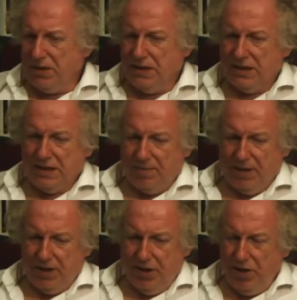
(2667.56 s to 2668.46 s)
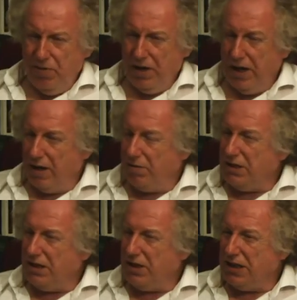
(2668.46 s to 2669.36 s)
because there's something new here
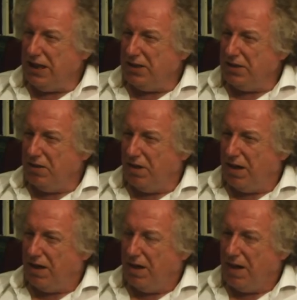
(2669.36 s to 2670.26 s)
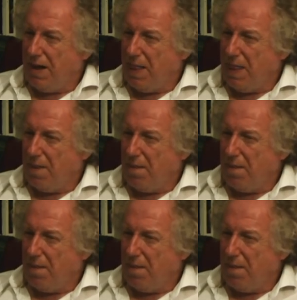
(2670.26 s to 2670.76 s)
which is changing all that? Yeah,